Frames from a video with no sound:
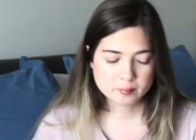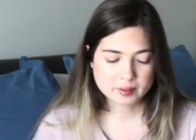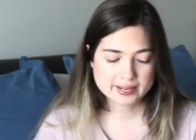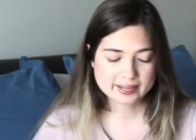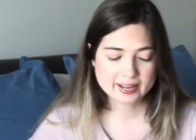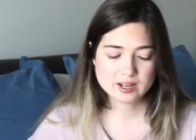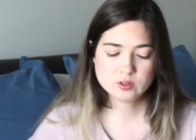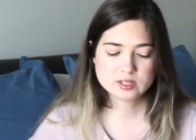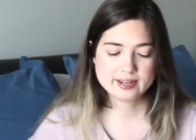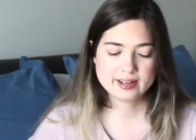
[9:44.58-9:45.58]
My
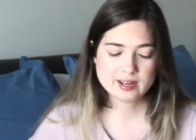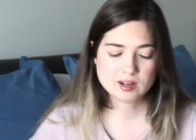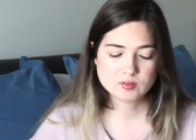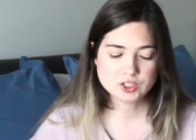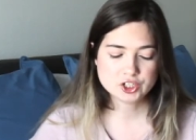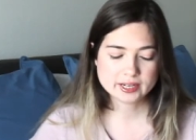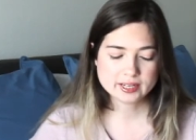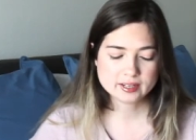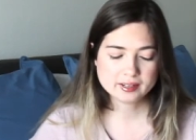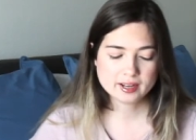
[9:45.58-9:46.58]
accounts, I have a
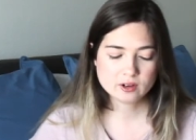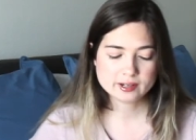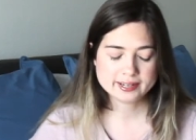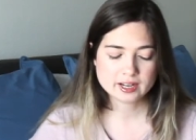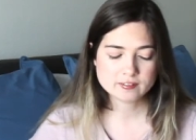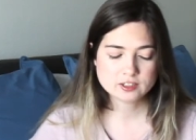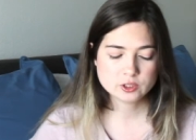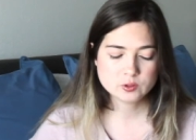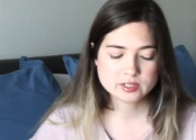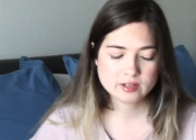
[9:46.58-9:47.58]
checking account, I have
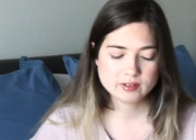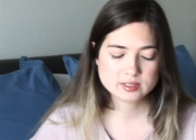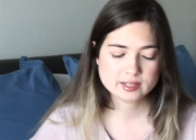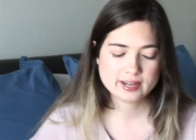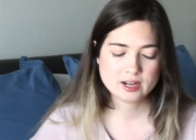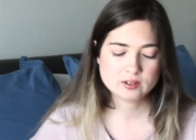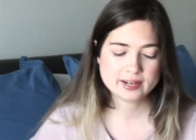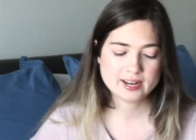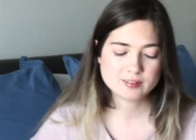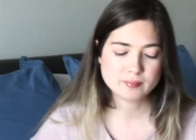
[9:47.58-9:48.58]
two savings accounts, I
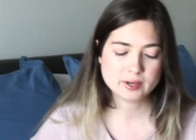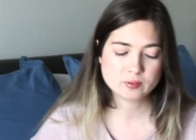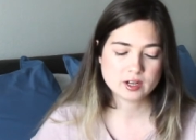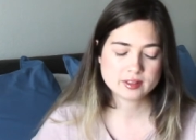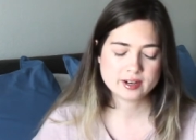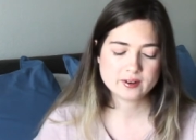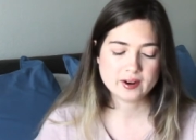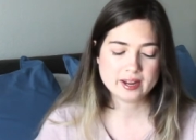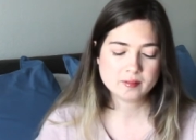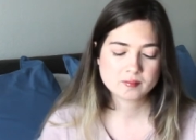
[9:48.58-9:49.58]
have my Roth
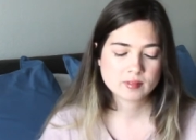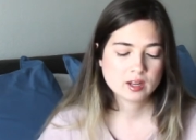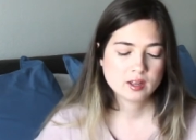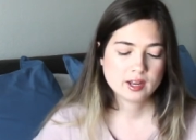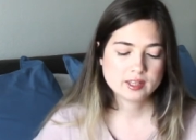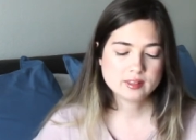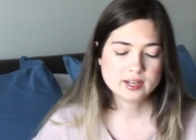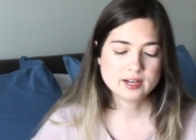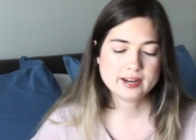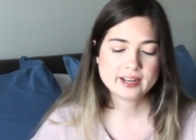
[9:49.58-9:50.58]
IRA, And
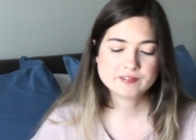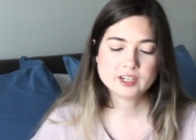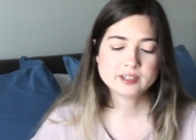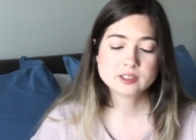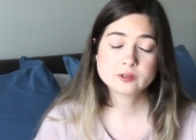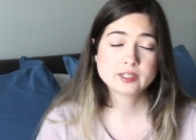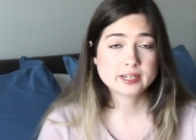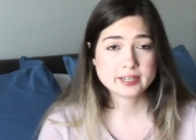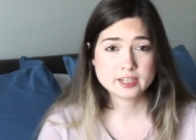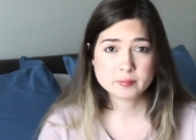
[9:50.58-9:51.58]
then I have not included
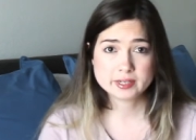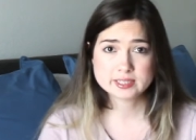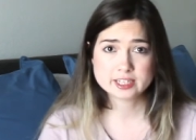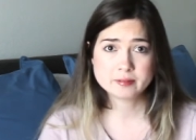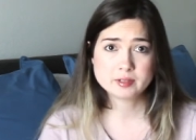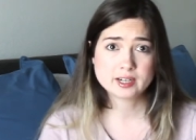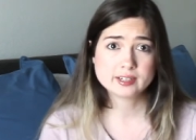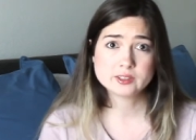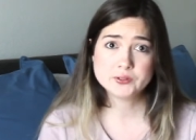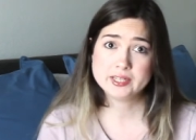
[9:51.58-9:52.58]
it here because I am not
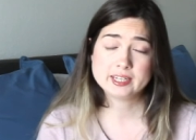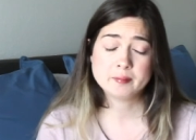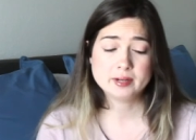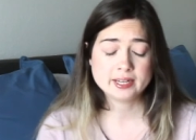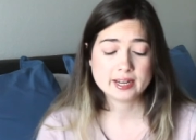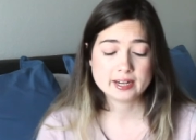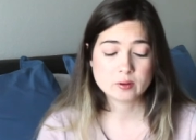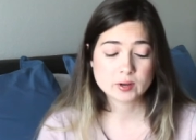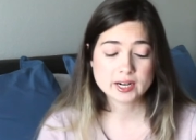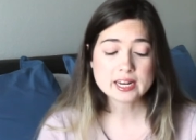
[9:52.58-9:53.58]
including that money
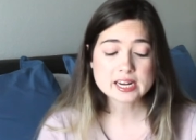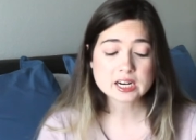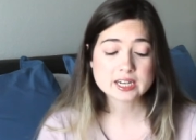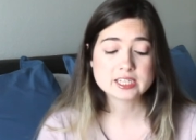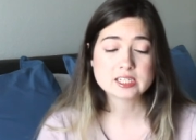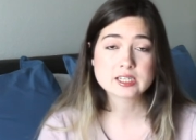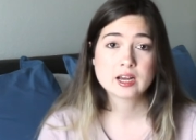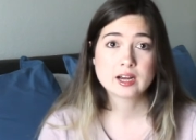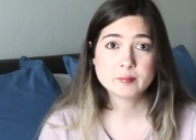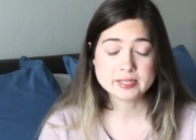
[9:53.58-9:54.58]
anywhere. Here is
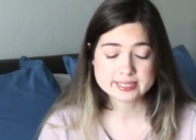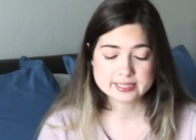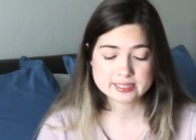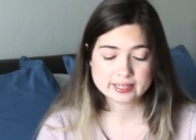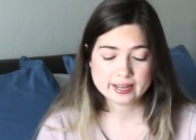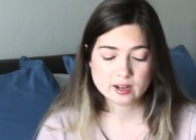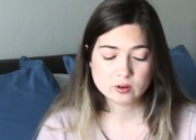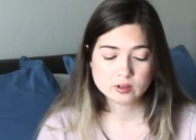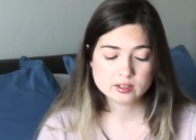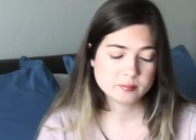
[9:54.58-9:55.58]
a business
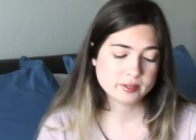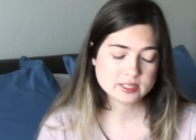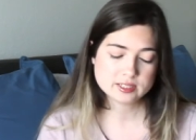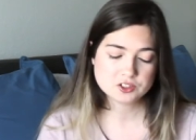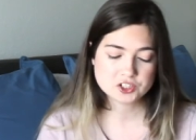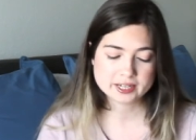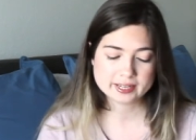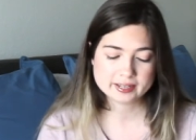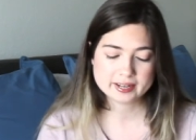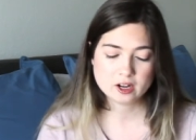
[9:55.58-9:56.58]
account, a business
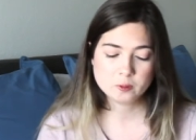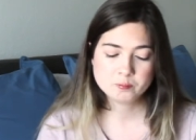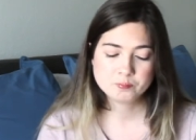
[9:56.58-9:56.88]
checking account.